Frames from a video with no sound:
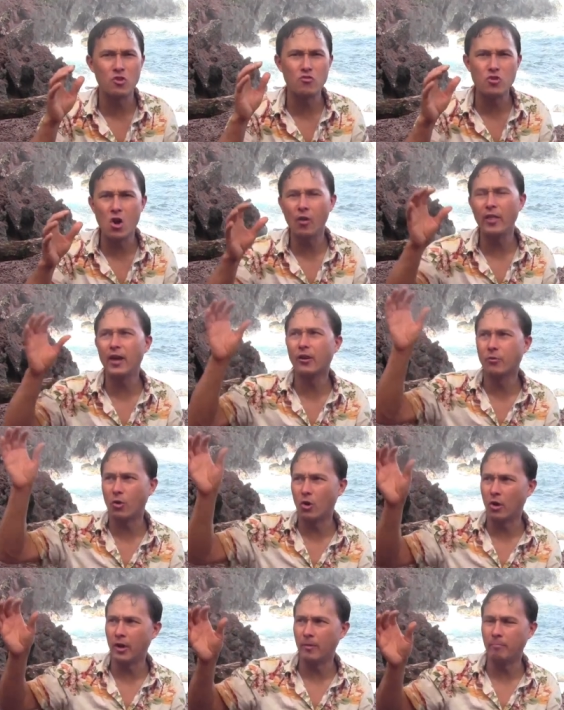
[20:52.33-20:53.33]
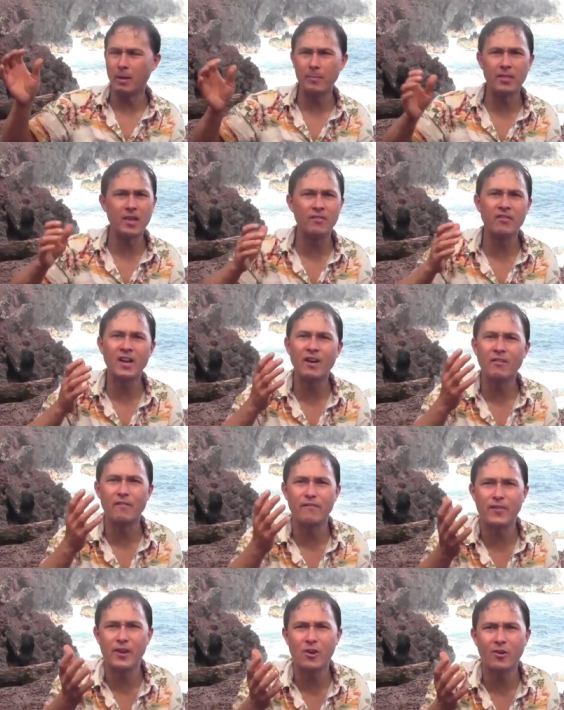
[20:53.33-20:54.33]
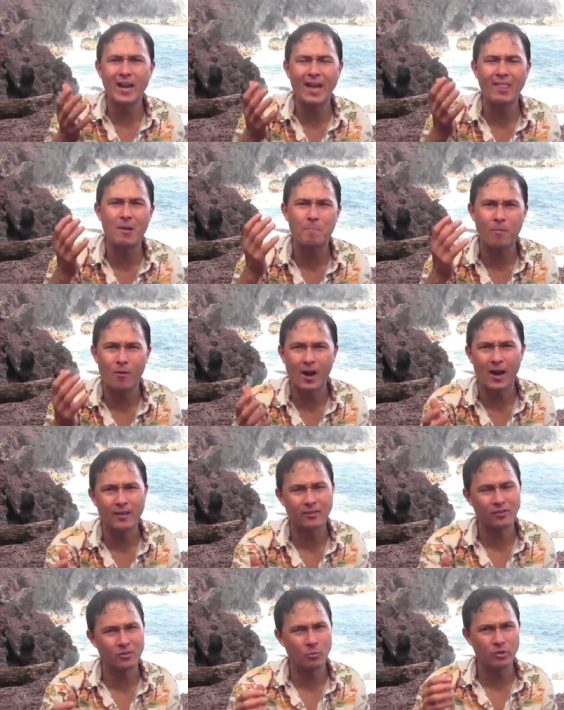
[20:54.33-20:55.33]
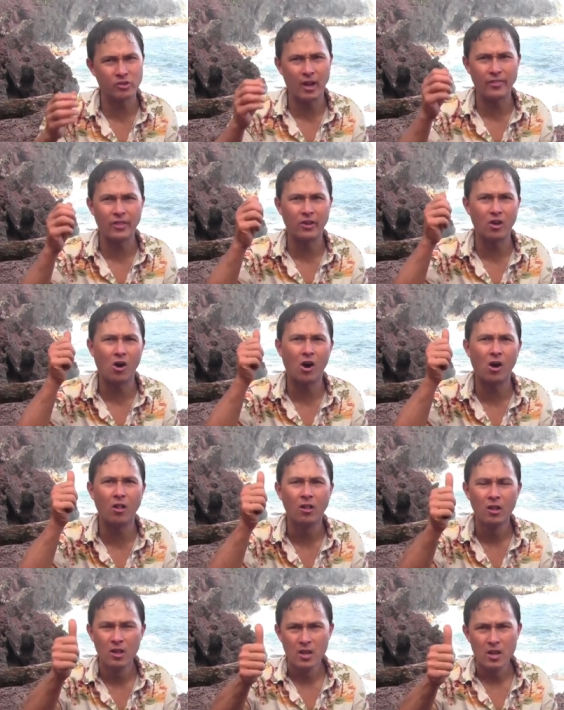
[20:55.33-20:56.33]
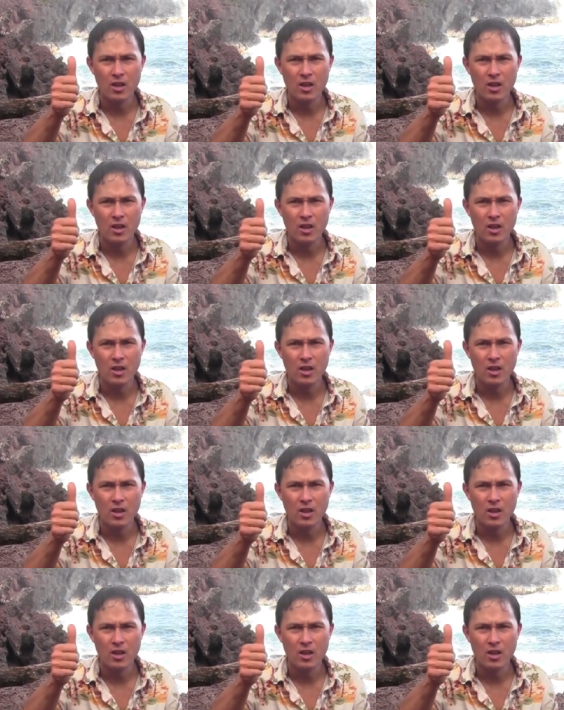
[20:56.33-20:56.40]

You know they grow it. Maybe they even have a video on how they process it, which I think all